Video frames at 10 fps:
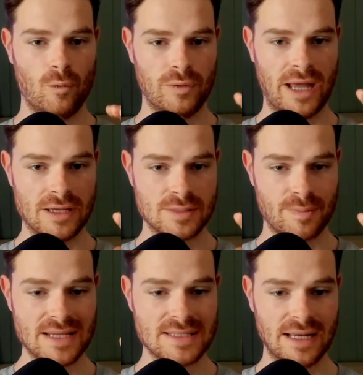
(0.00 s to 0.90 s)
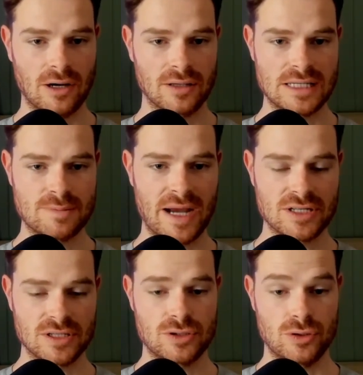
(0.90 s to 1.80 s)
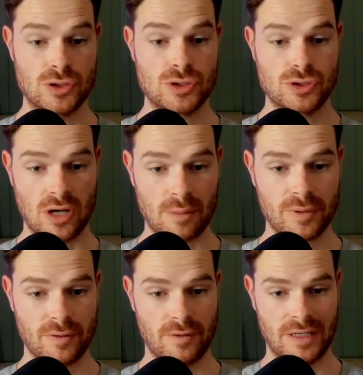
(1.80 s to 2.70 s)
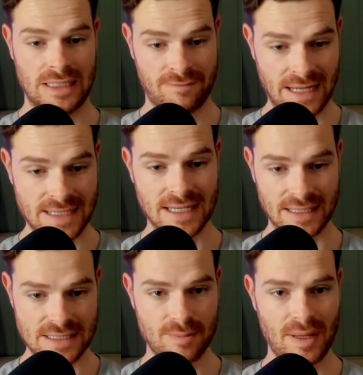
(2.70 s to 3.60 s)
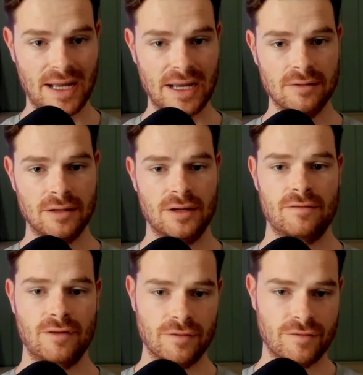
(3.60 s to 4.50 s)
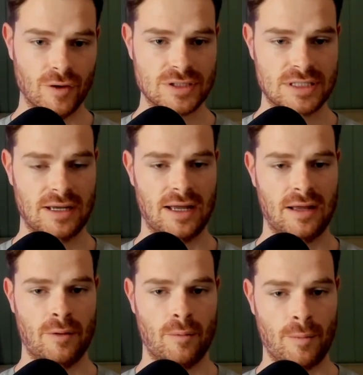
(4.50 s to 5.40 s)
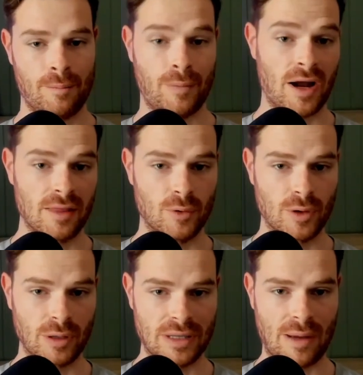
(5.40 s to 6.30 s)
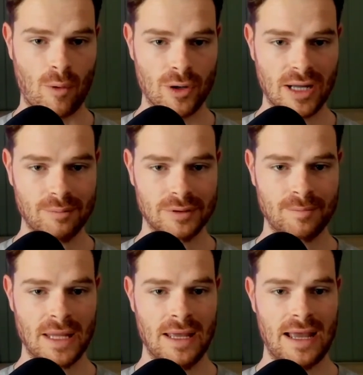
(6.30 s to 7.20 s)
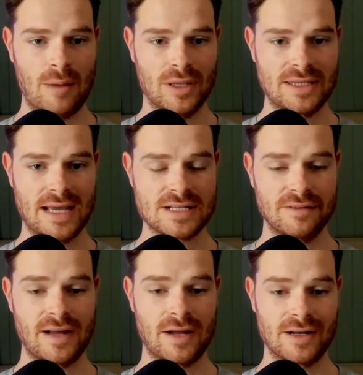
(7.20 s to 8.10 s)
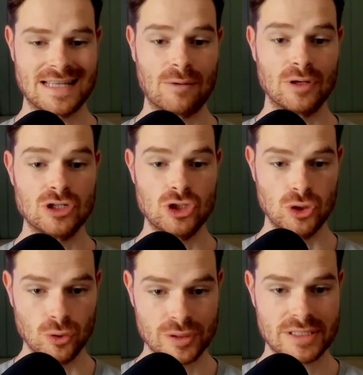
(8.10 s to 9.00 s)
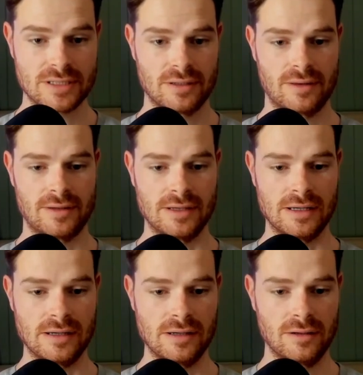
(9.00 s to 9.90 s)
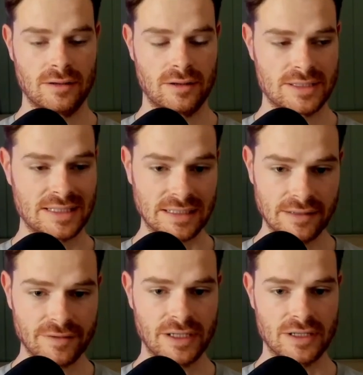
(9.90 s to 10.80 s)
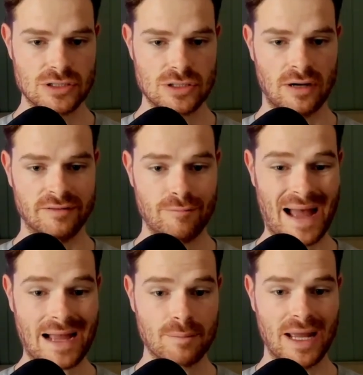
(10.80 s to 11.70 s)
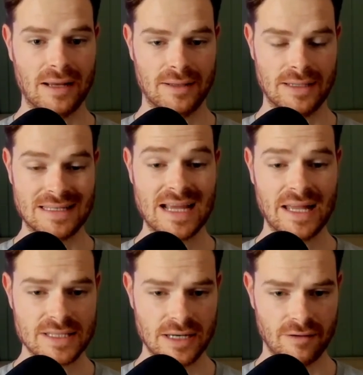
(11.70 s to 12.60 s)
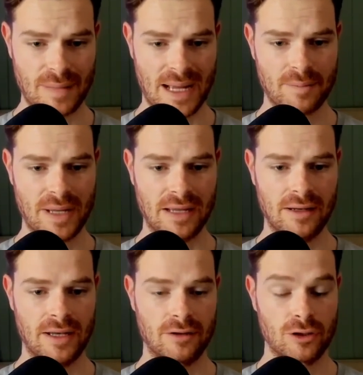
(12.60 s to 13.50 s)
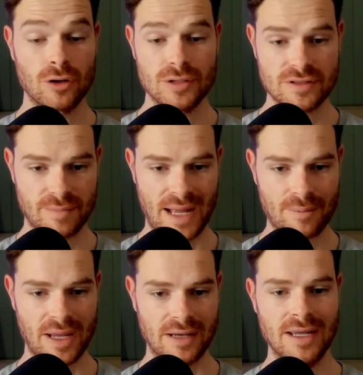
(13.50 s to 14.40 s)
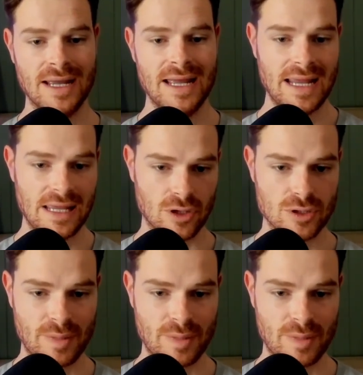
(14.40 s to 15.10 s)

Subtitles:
They basically got these patients to stop flexing their spine for the first part of the morning when they woke up. And what they actually found is they reduced the significance of back pain and the intensity of back pain and occurrence of back pain in those